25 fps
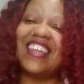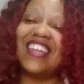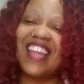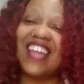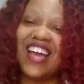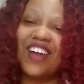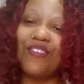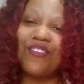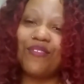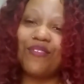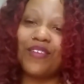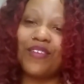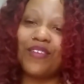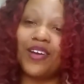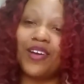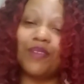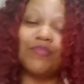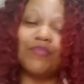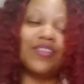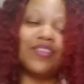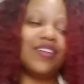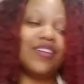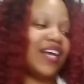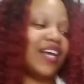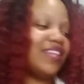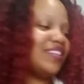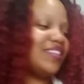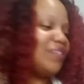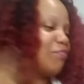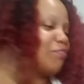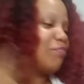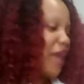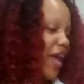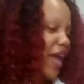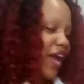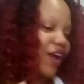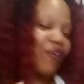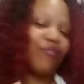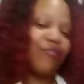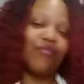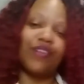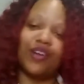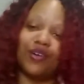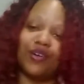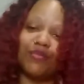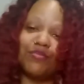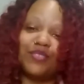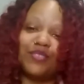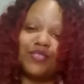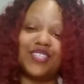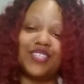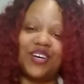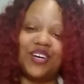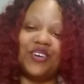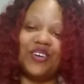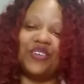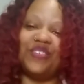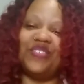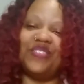That rim looked like the back rim, so.